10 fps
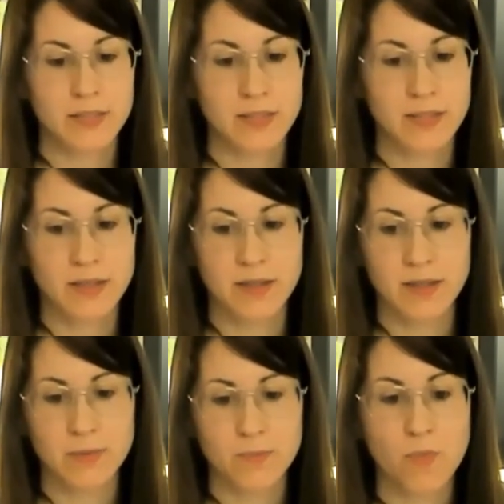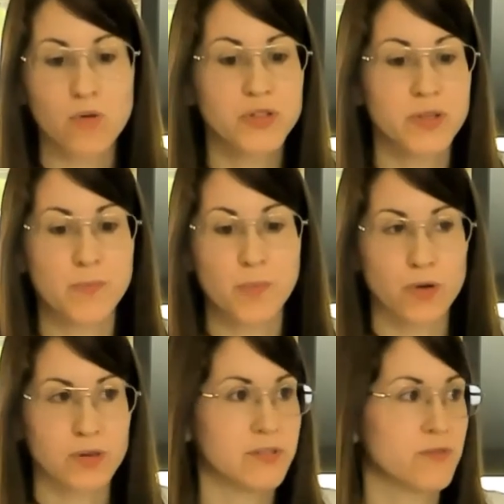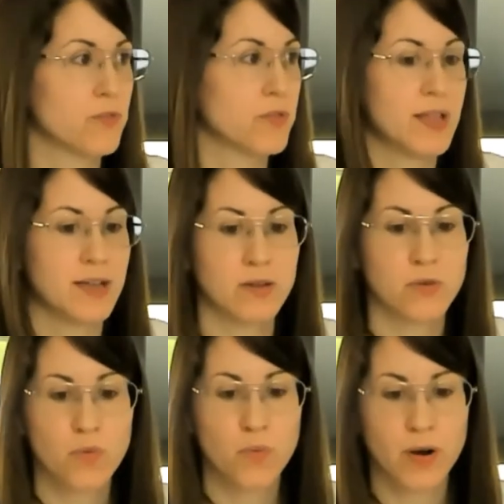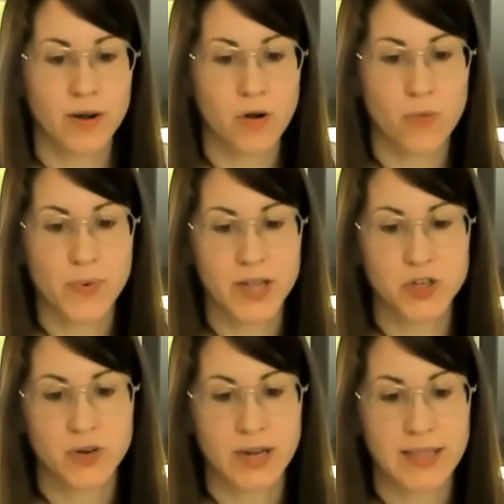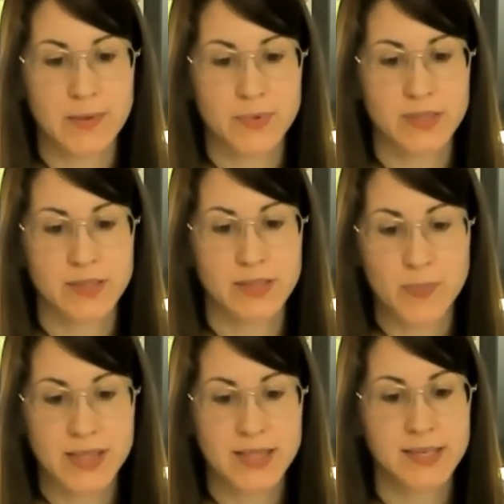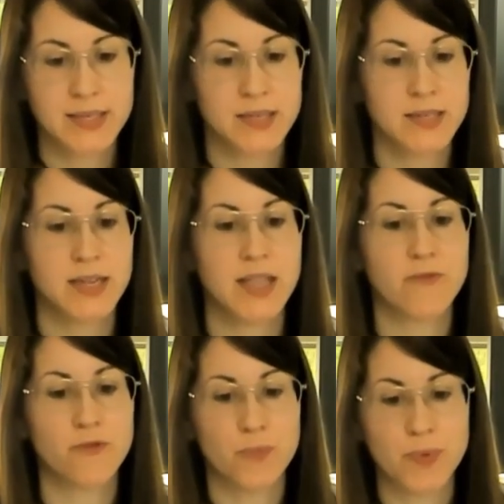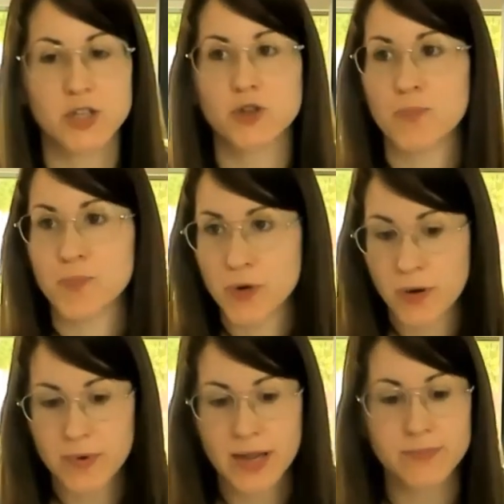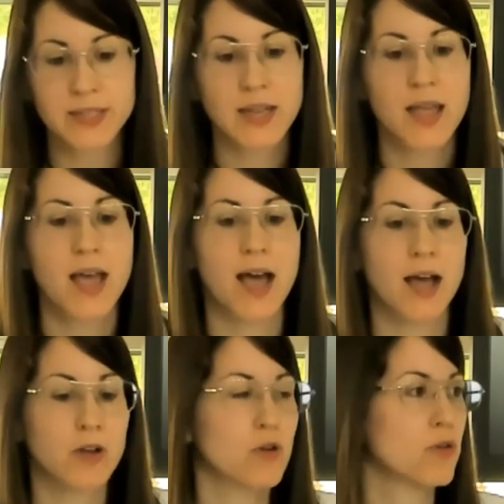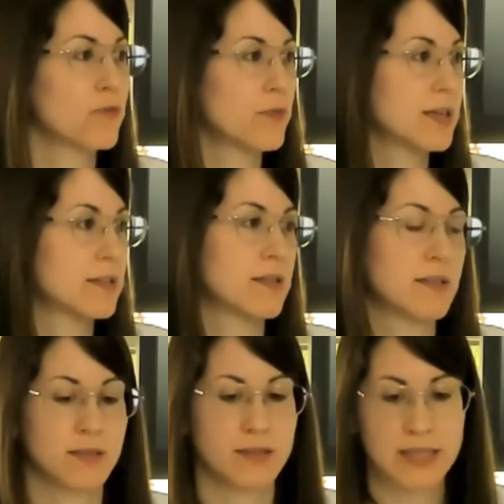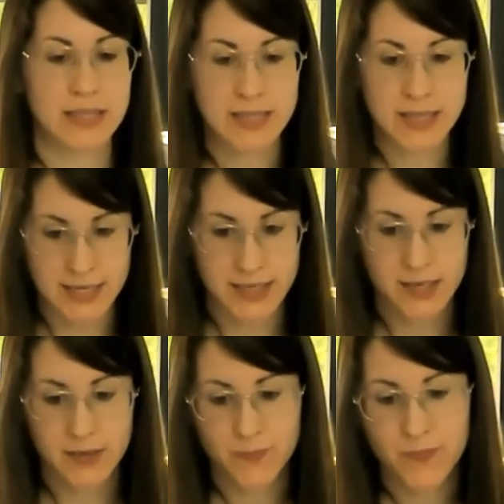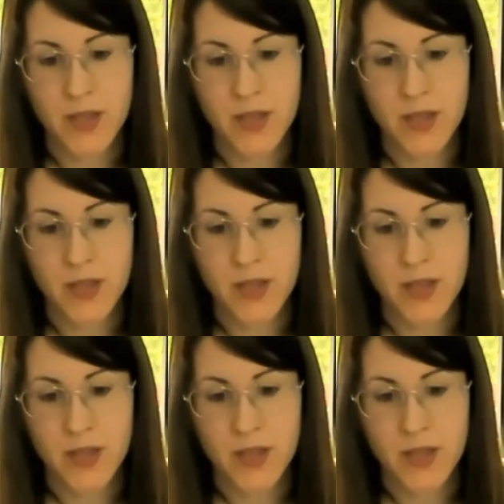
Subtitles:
The most important for them were operational dependencies, information problems, and conflicting needs.